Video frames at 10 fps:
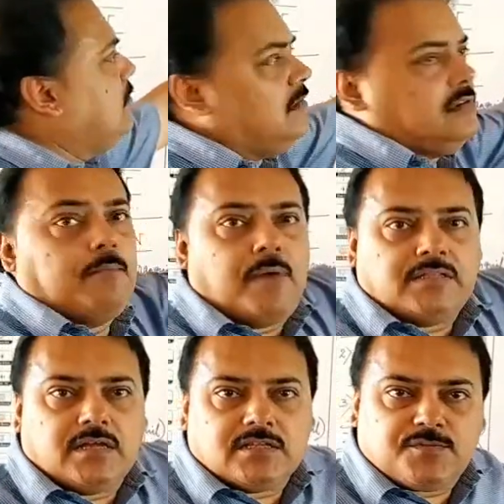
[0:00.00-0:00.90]
The
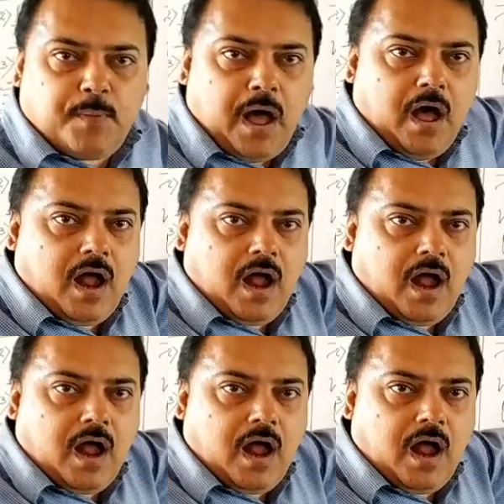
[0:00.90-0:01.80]
mother's part,
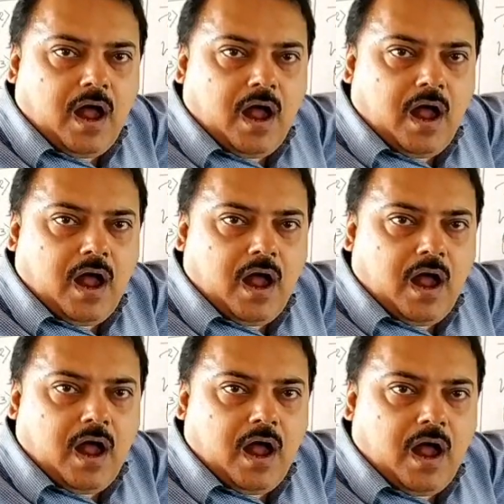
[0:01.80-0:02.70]
it's A,